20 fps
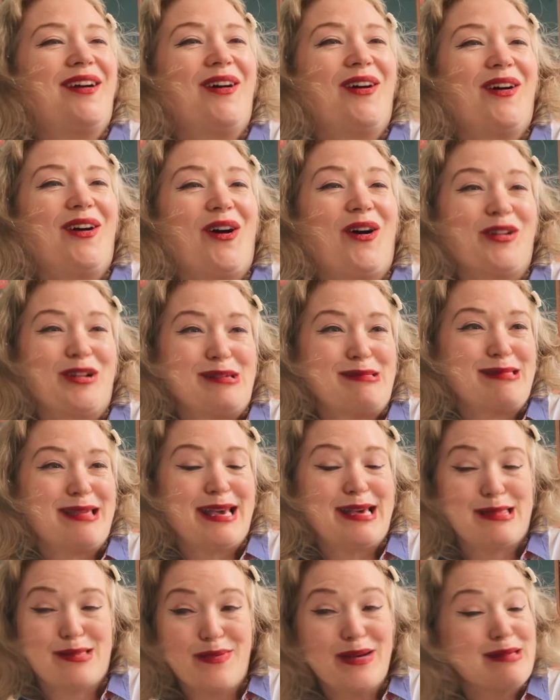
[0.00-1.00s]
Honestly,
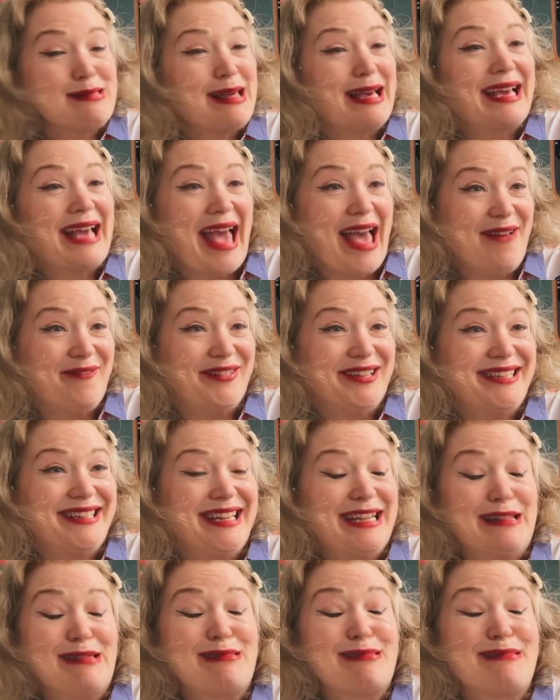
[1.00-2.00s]
it smells like heaven.
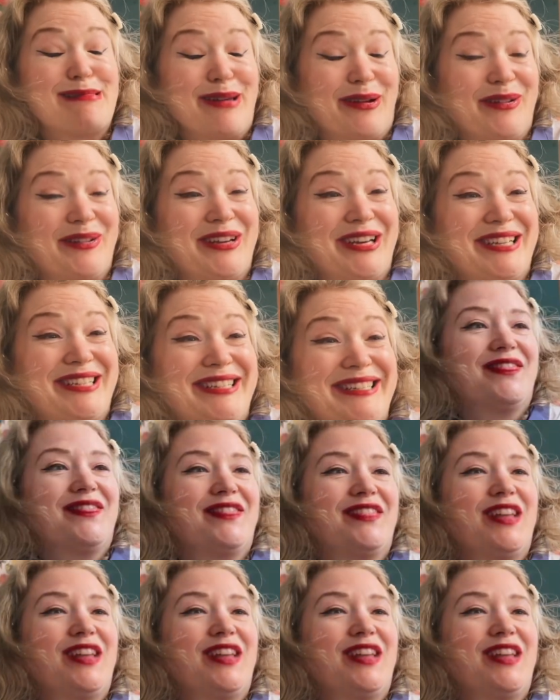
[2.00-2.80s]
It's so good.